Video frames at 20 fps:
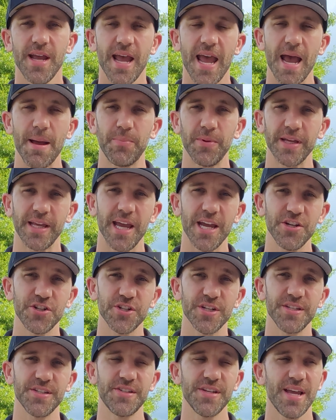
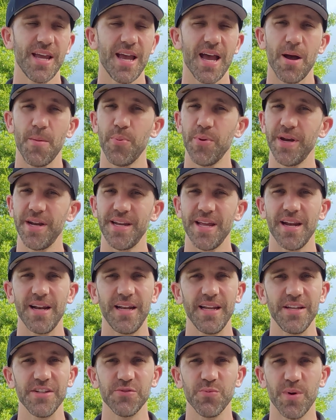applications. I'll put it down at
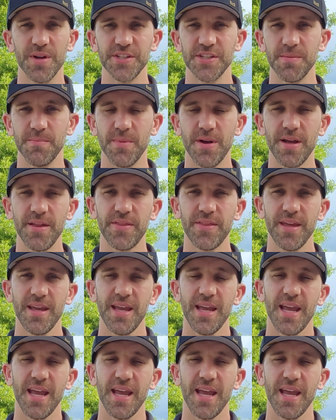least once a month.